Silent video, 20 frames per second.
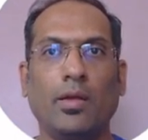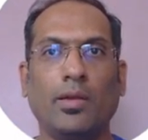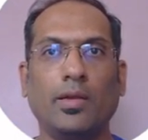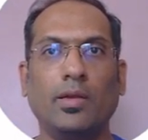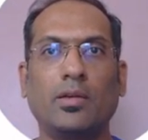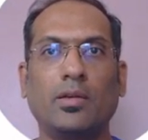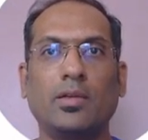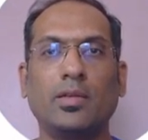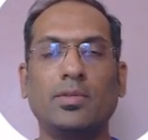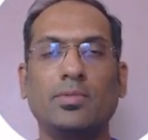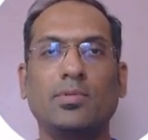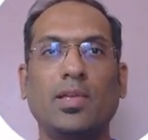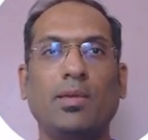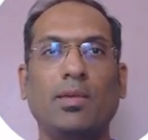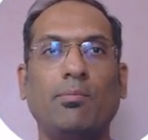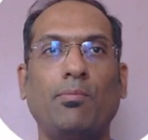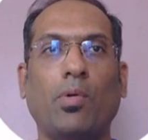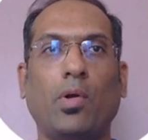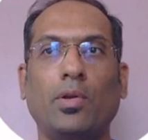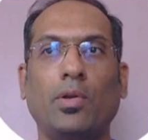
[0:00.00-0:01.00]
Here comes the
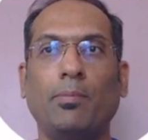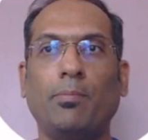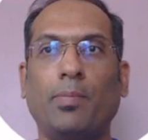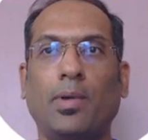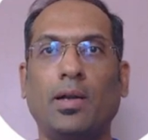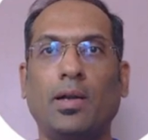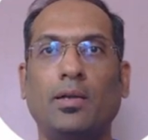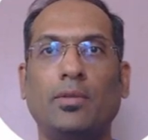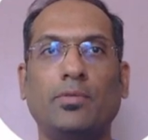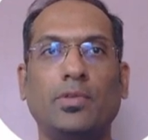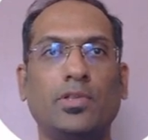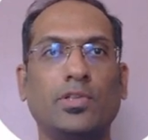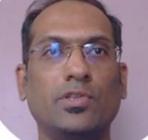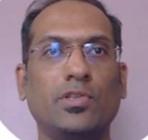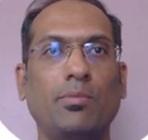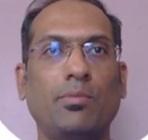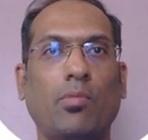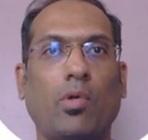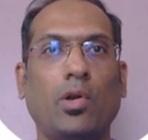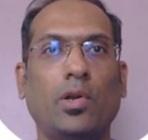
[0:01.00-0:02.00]
important part, which is
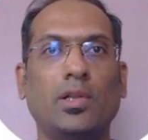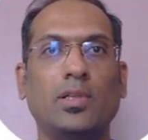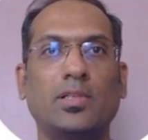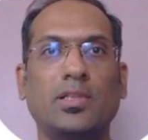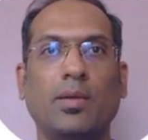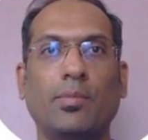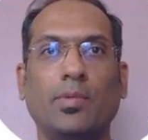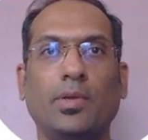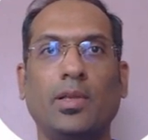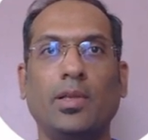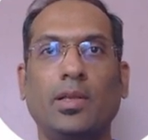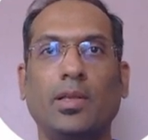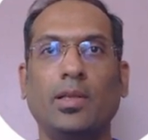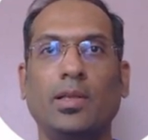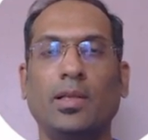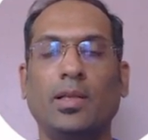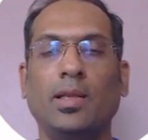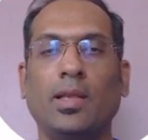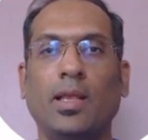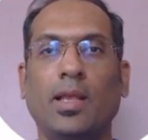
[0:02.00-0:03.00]
the model summary.
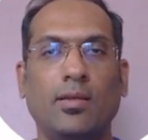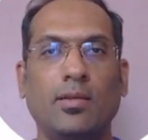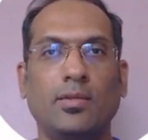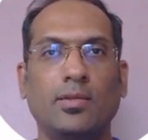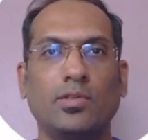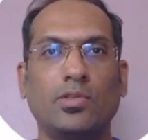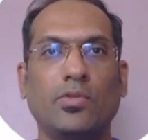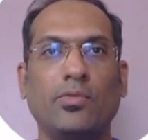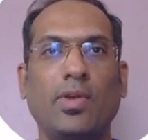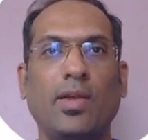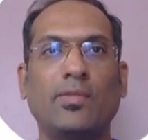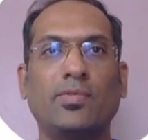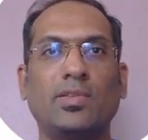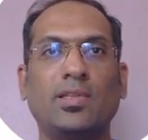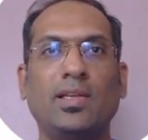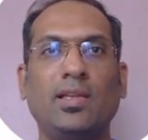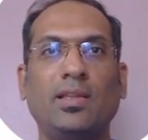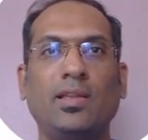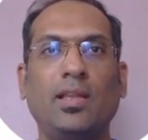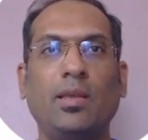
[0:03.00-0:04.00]
So we have
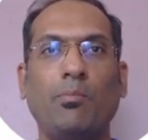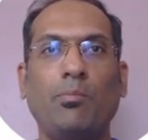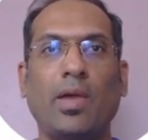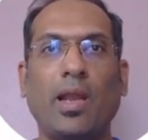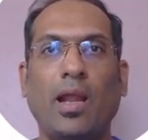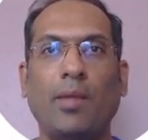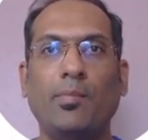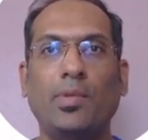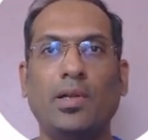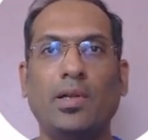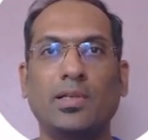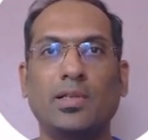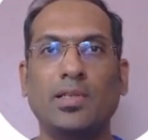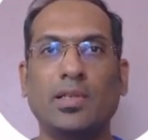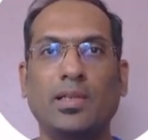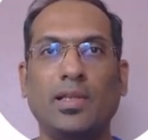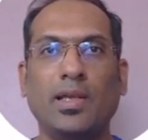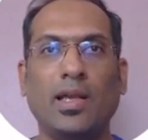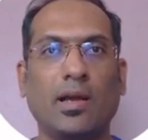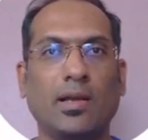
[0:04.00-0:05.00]
seen the parameters
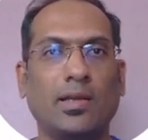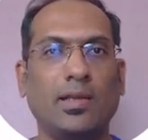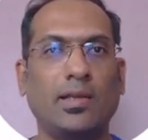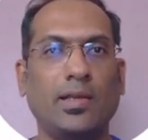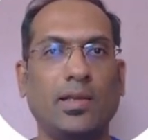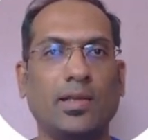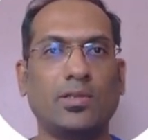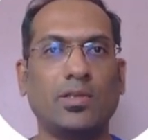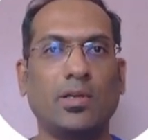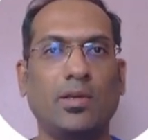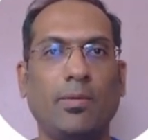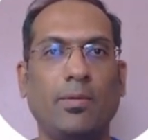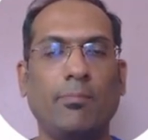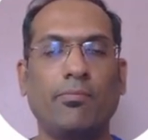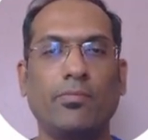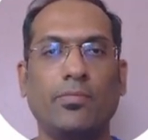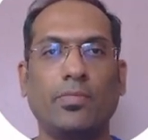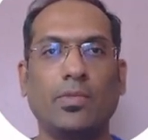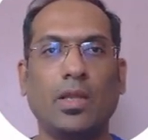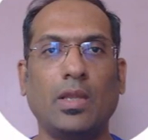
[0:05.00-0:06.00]
and the architecture.
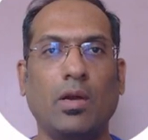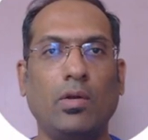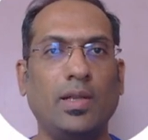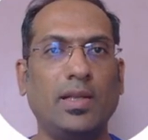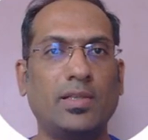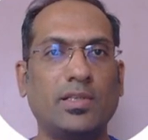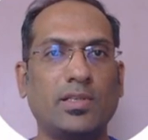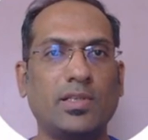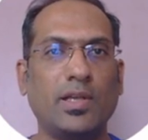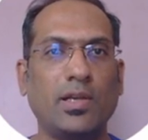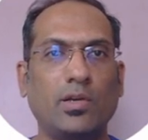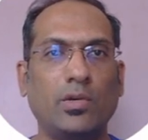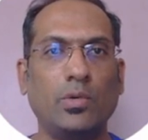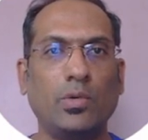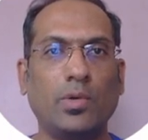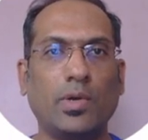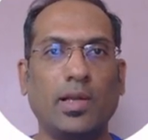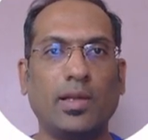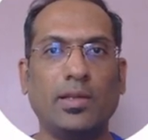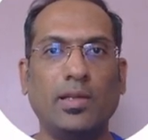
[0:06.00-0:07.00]
Now let's take a
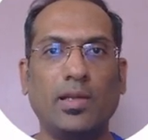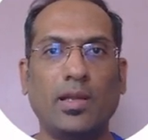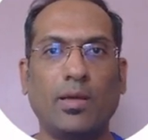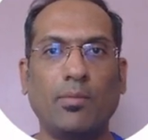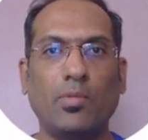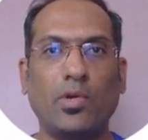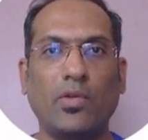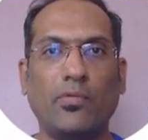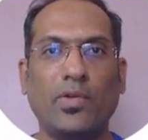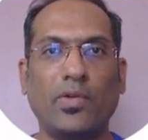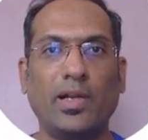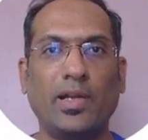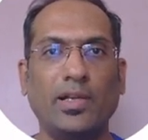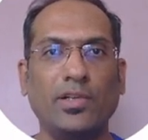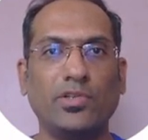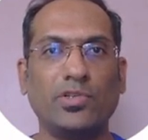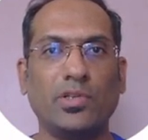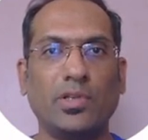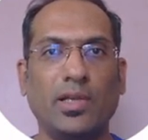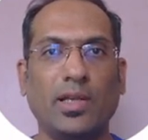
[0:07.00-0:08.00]
look at the number of
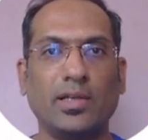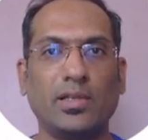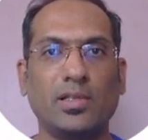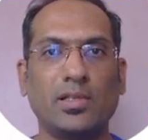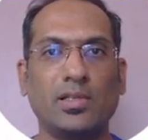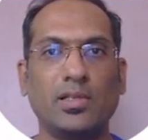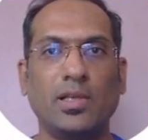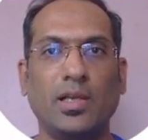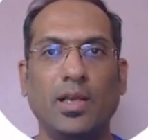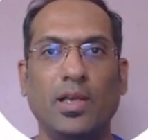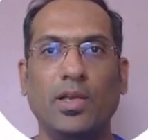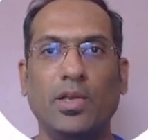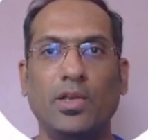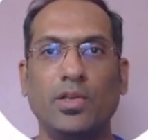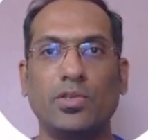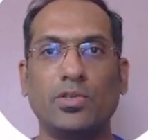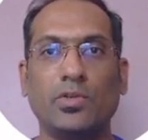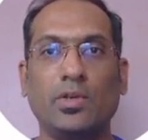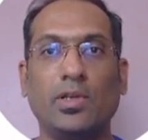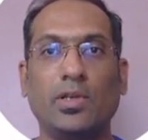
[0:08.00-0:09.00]
attention heads.
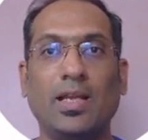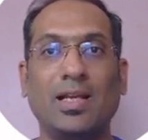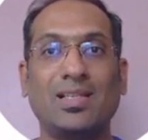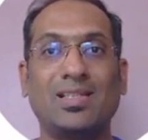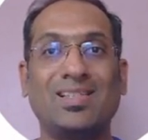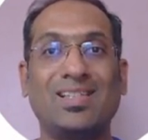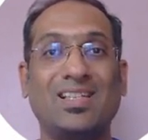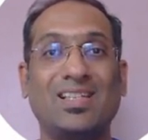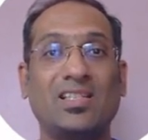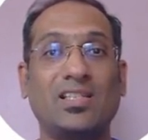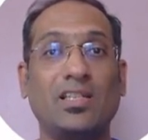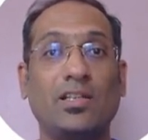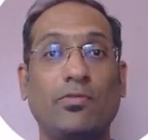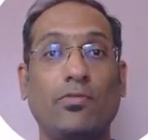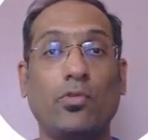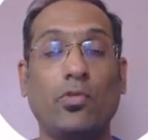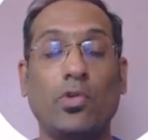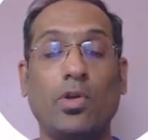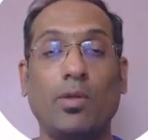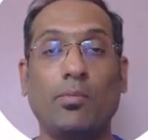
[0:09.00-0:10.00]
So it has
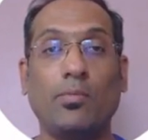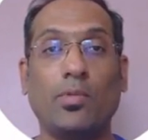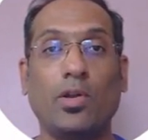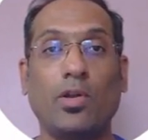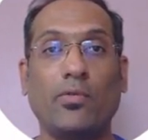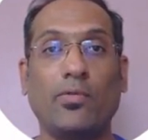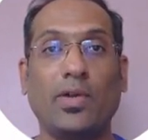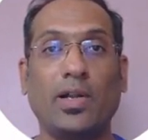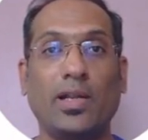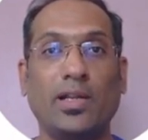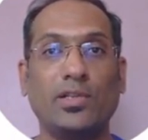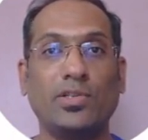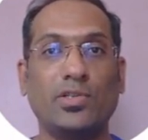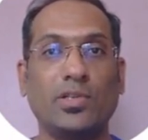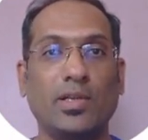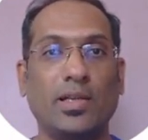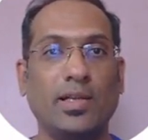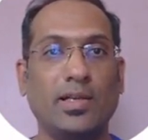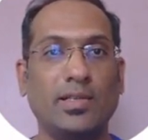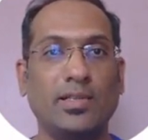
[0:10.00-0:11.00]
64 number of
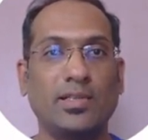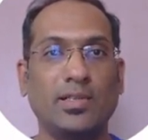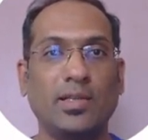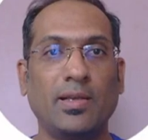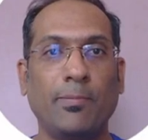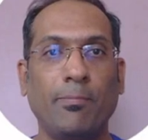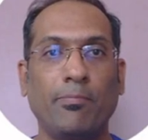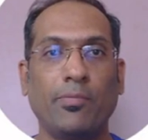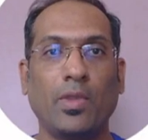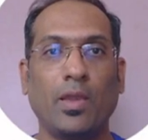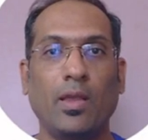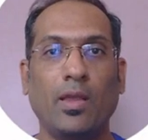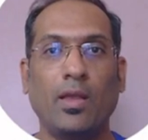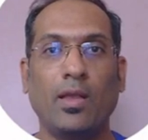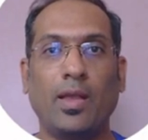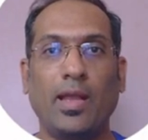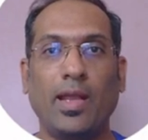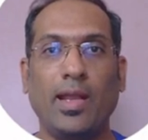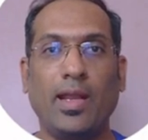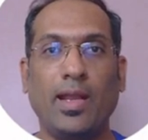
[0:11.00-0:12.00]
attention heads.
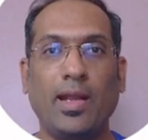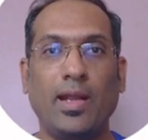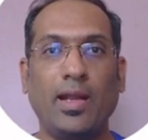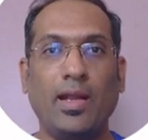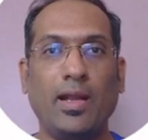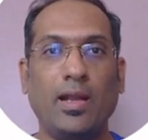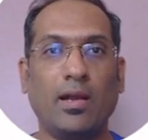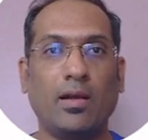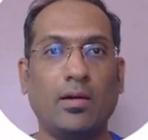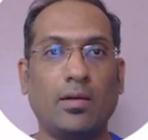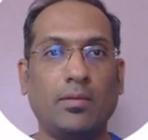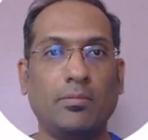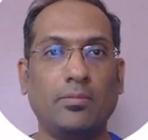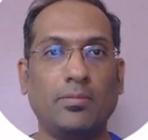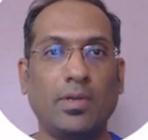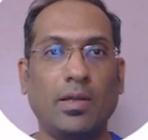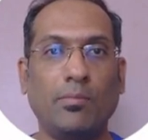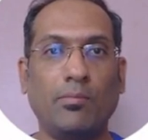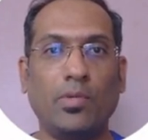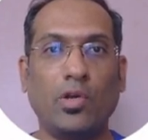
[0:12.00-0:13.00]

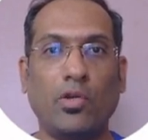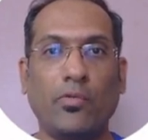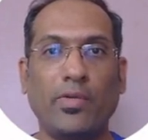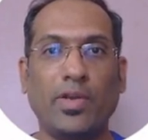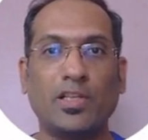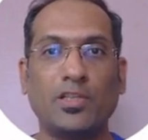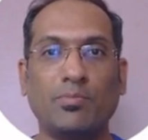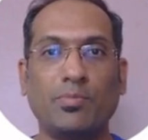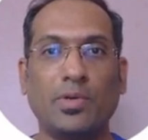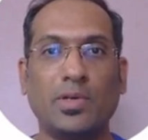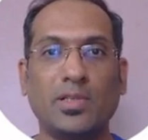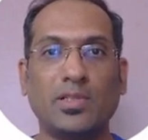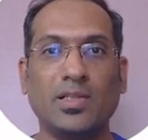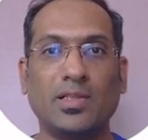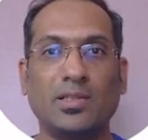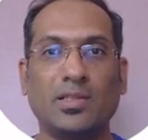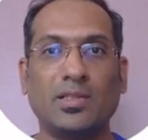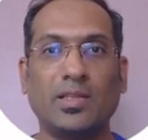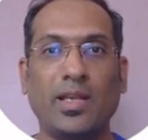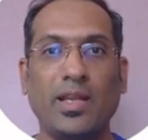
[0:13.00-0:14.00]
Number of experts
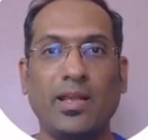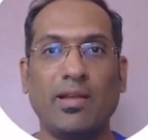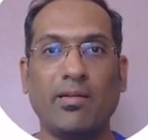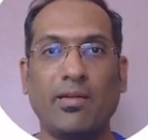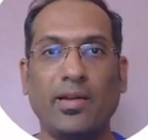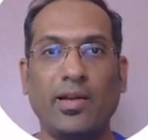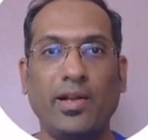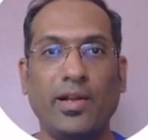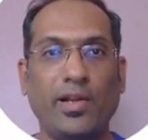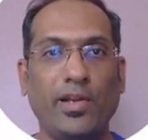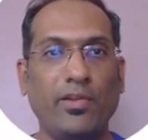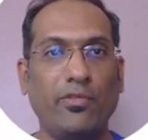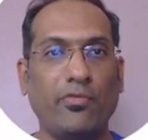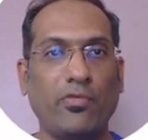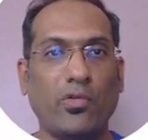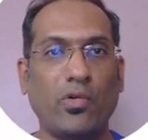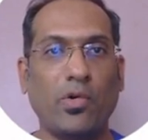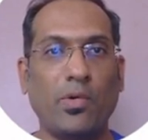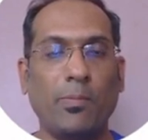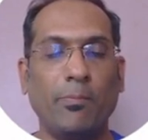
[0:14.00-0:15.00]
are
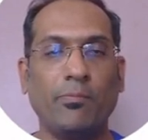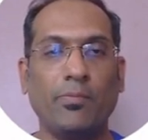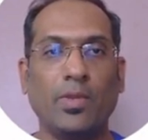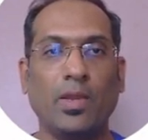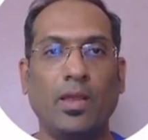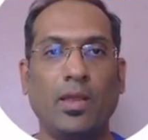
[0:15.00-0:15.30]
384,